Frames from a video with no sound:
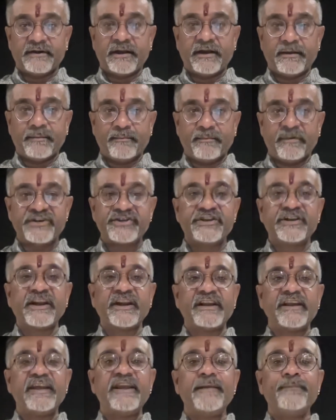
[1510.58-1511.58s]

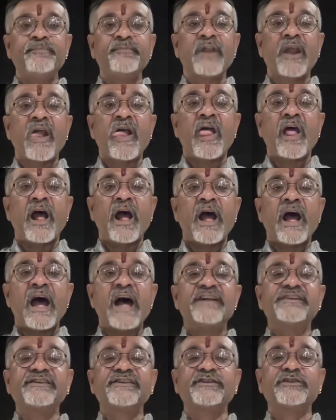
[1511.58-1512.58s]
machinery
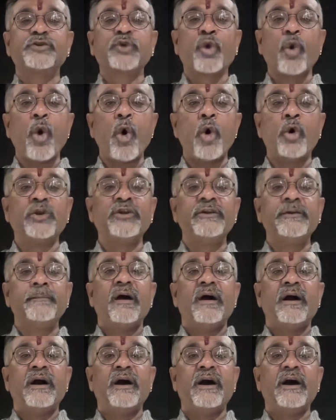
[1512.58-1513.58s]
has thrown
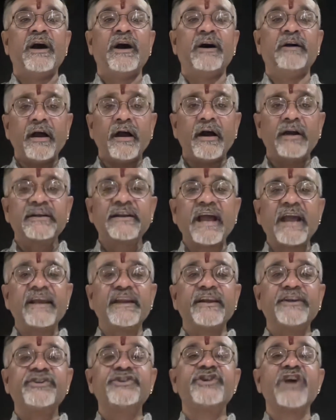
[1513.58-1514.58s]
a
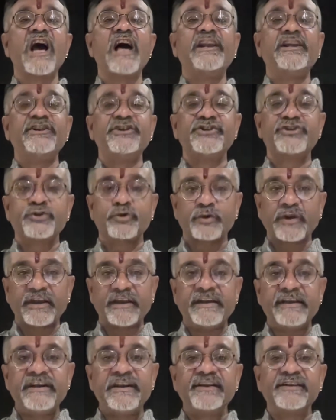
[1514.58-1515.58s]
direct challenge to the
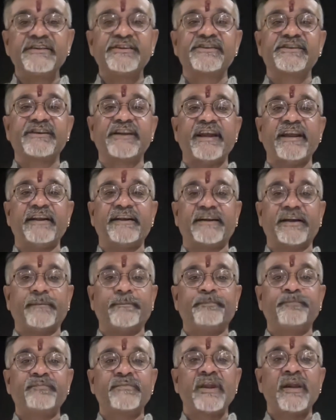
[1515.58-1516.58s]
Indian state.
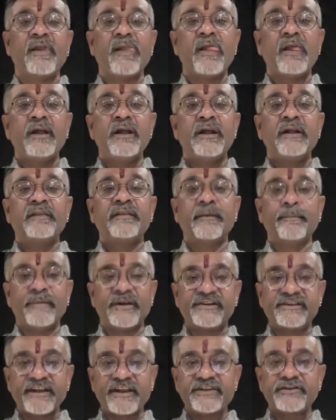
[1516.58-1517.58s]
The
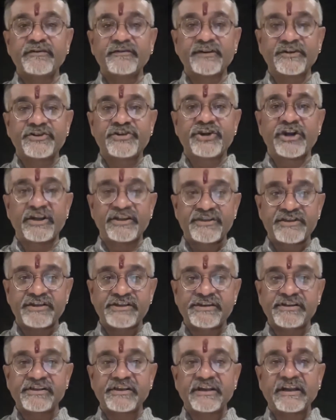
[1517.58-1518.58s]
message of the church
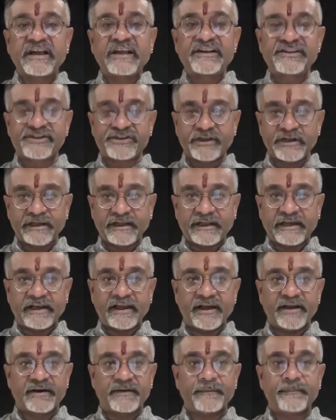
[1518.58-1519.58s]
is crystal
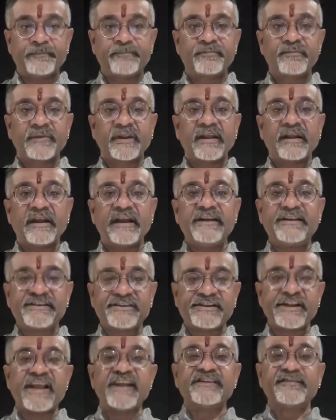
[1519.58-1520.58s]
clear. It
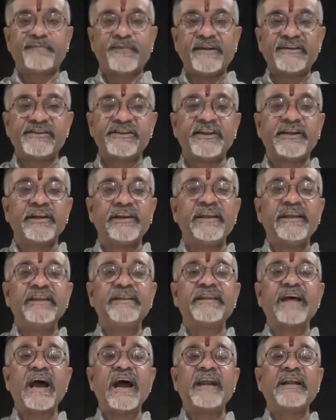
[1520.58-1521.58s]
says basically
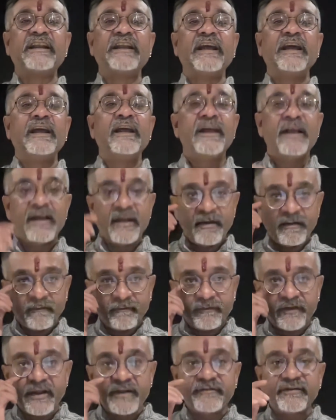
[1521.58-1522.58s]
that
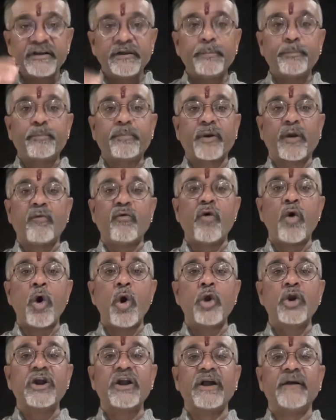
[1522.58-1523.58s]
we will
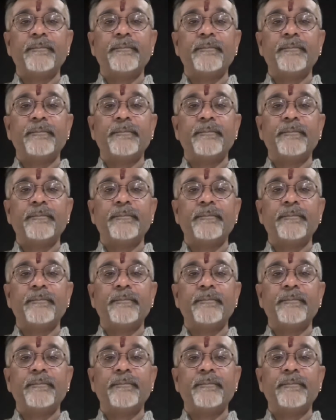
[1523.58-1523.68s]
provoke